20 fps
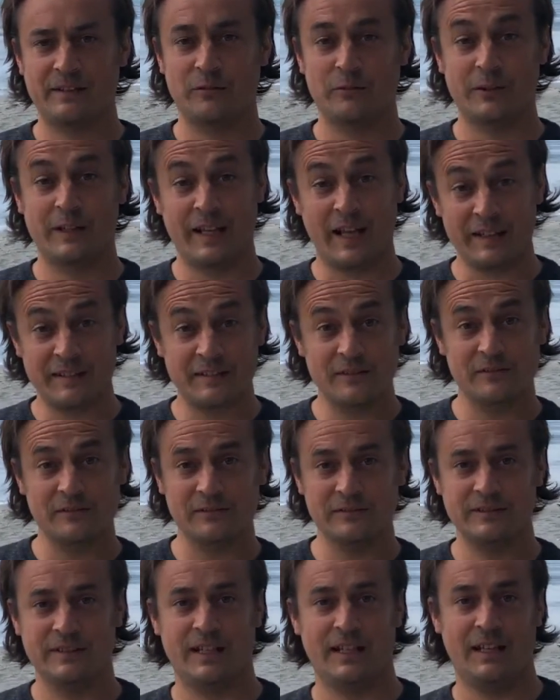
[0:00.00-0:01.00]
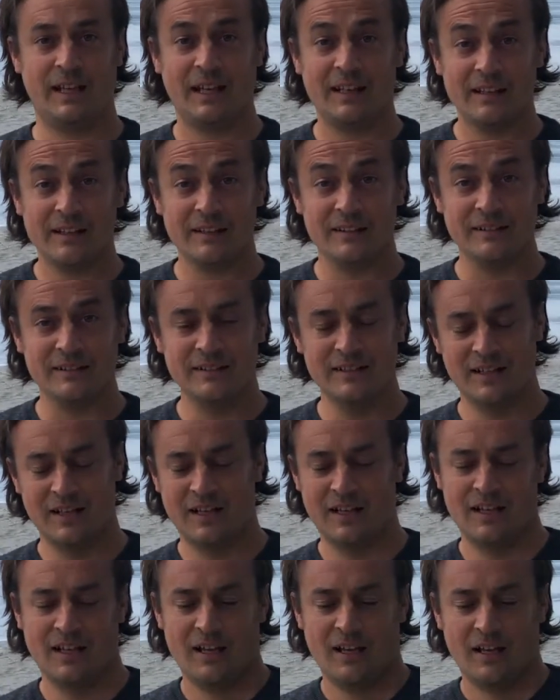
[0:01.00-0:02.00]
called Kessel near Helligan.
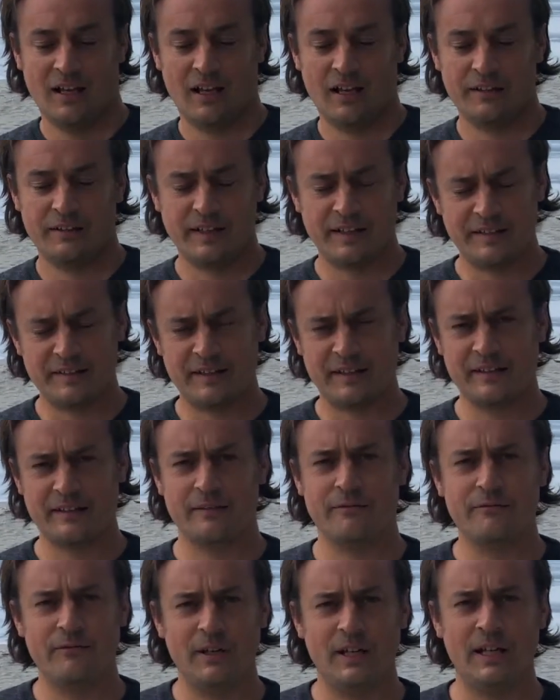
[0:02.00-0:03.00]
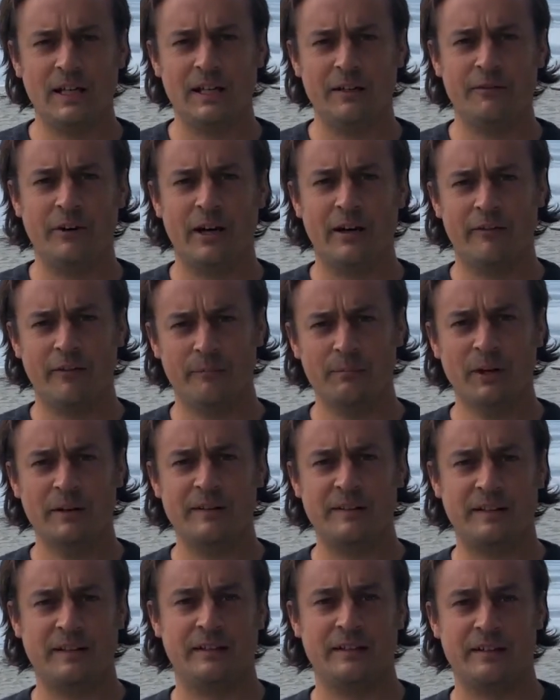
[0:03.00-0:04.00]
These things are really rare and
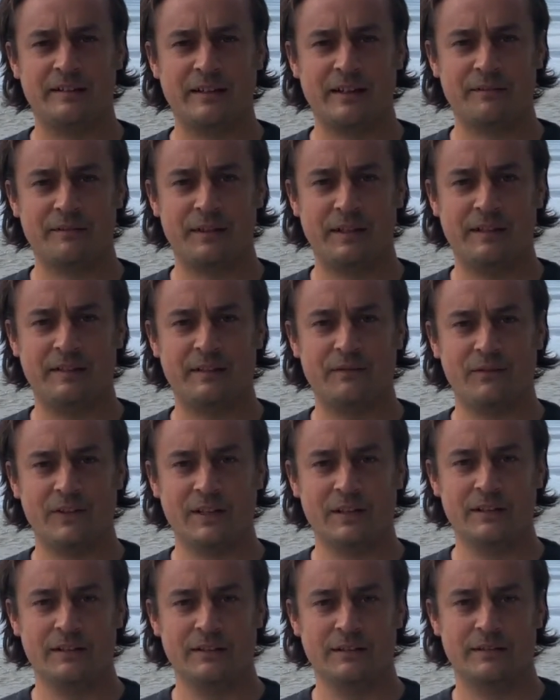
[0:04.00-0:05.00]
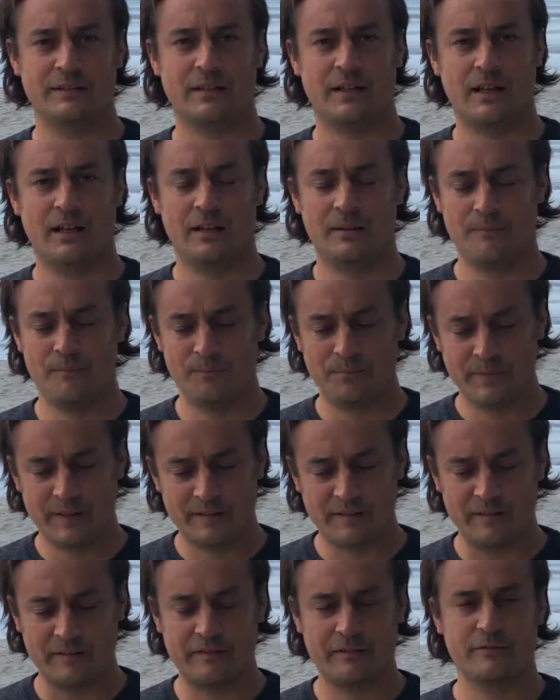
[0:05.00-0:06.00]
mostly in the southeast of England,
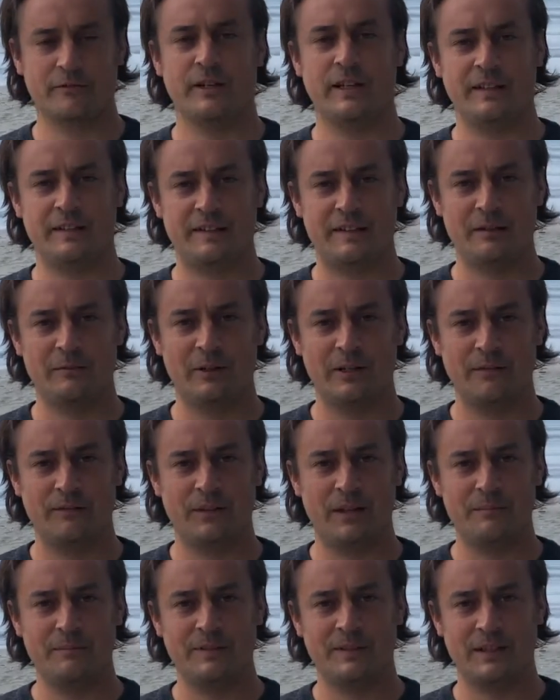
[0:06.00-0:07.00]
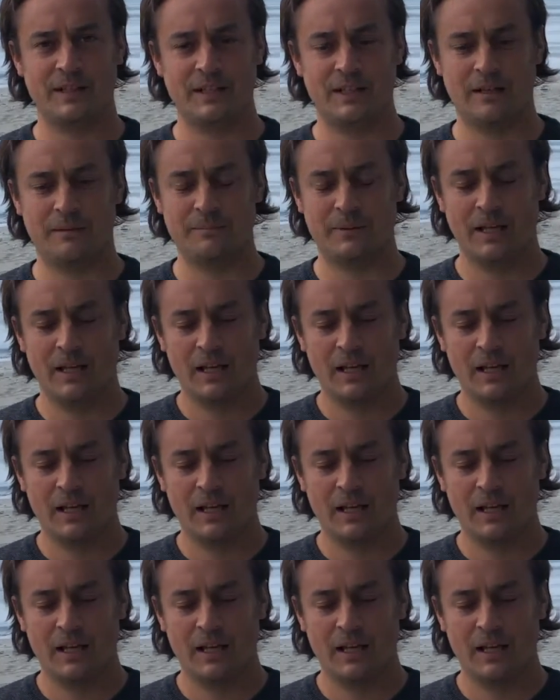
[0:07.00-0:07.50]
so it's great to see one of them turn up.